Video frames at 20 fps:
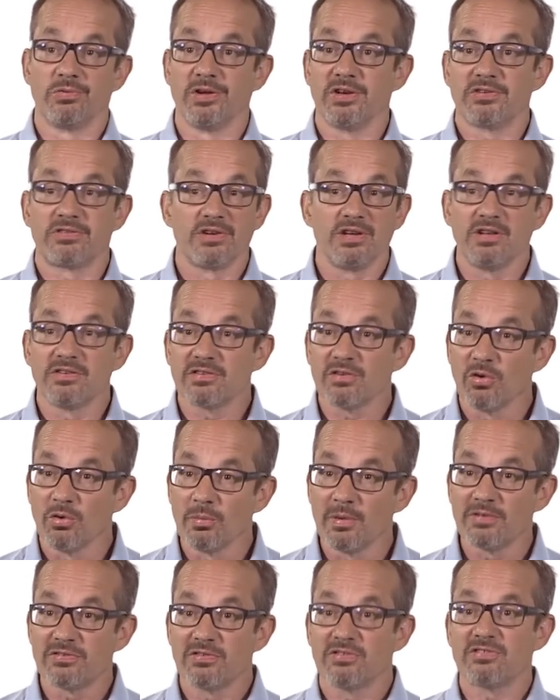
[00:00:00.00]
which is
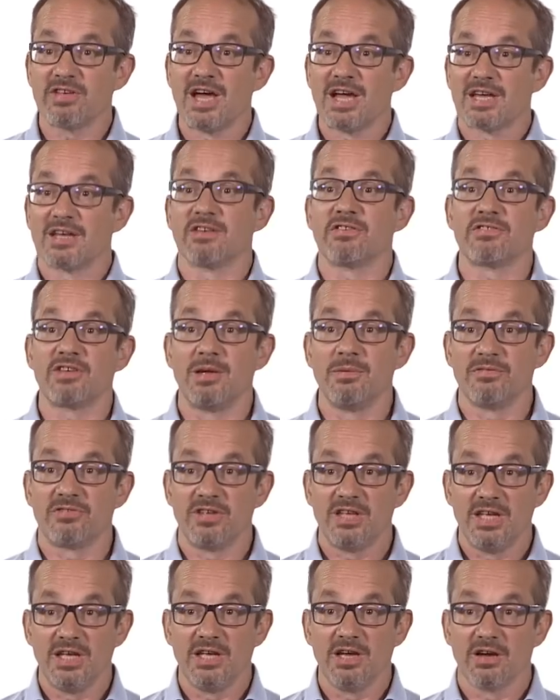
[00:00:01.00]
almost exactly the same as
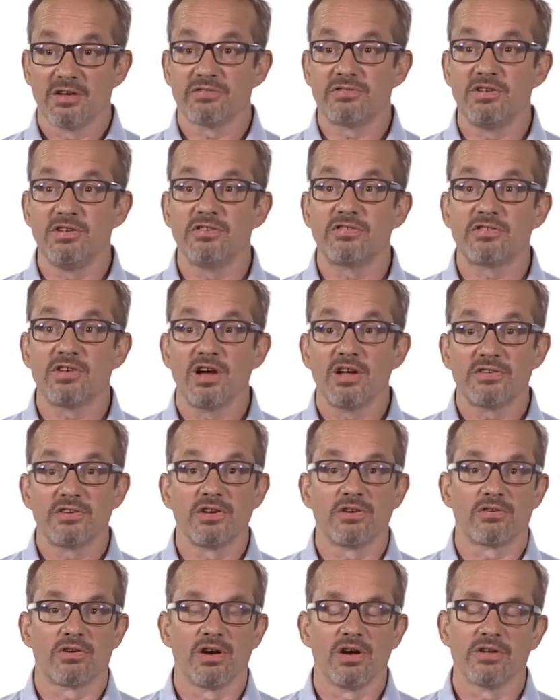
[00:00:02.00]
the E R C
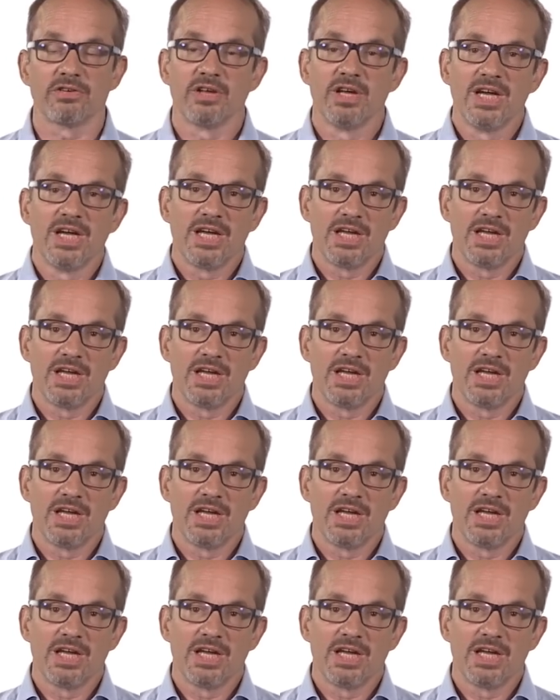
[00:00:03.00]
starting grant.